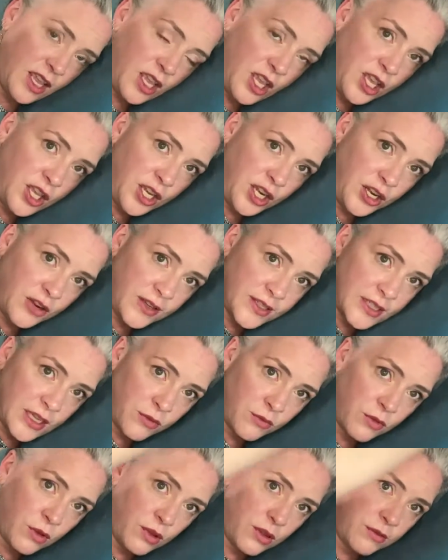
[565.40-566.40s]
you know, as I
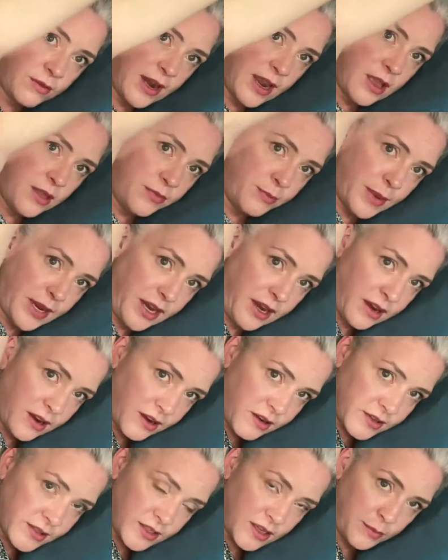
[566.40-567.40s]
roll around, my
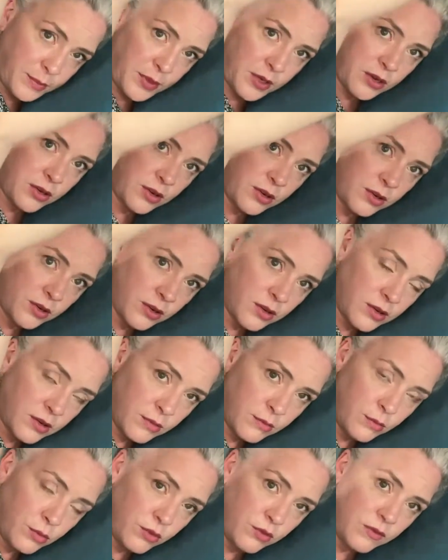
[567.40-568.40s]
hair is up here
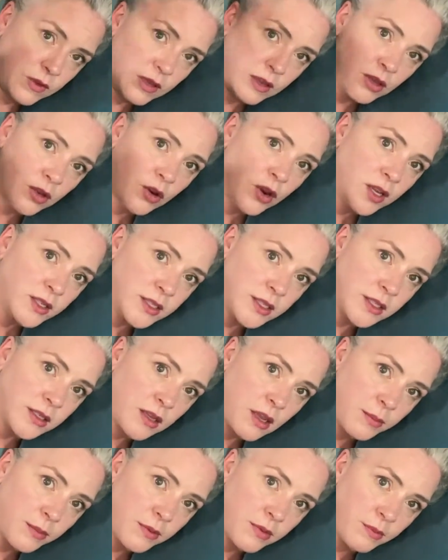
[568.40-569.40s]
moving across the
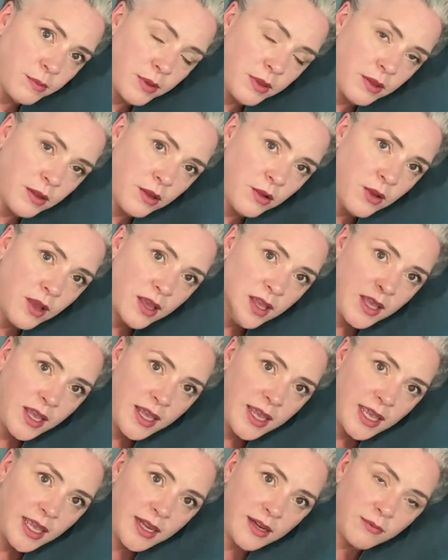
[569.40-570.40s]
top of the pillow.
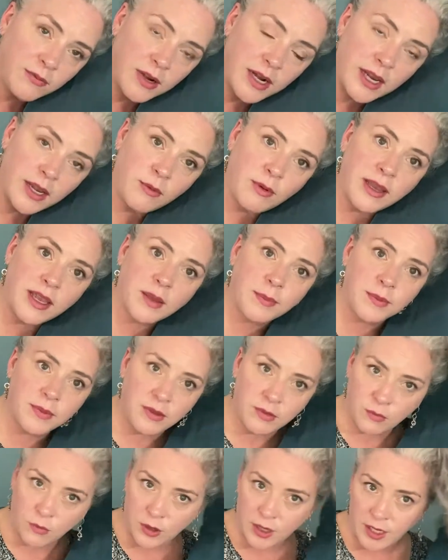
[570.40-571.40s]
And when I wake up in the
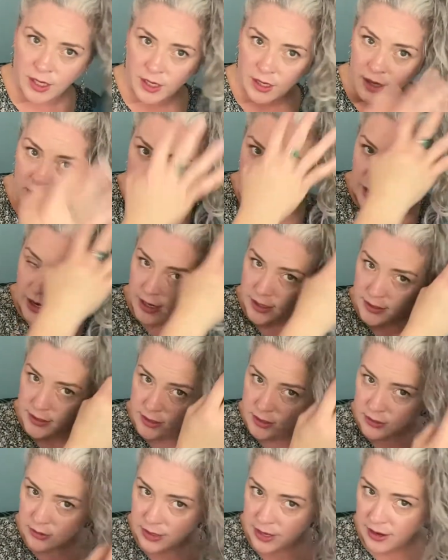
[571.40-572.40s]
morning, I
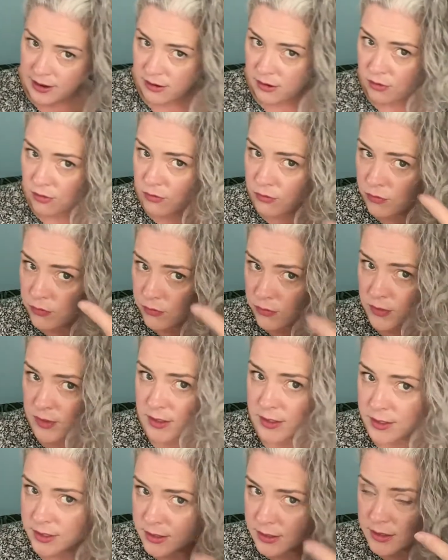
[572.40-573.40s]
still have
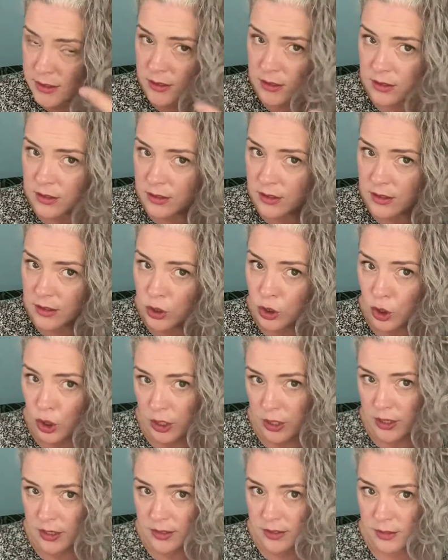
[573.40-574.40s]
this
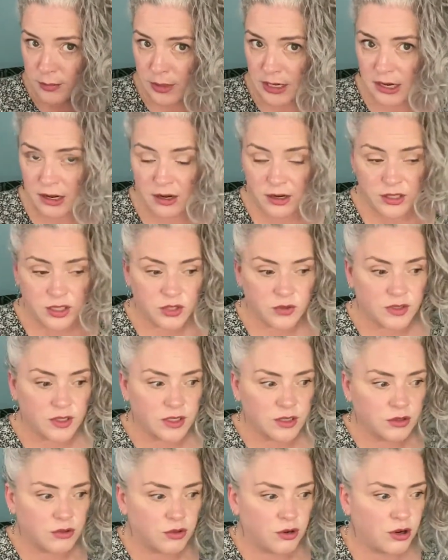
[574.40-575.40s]
look to my hair, so it's
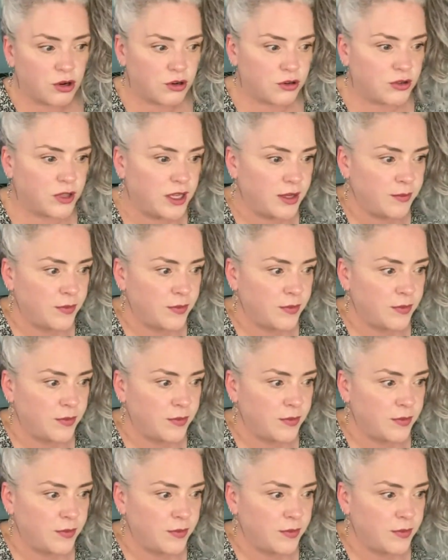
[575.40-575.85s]
still curly.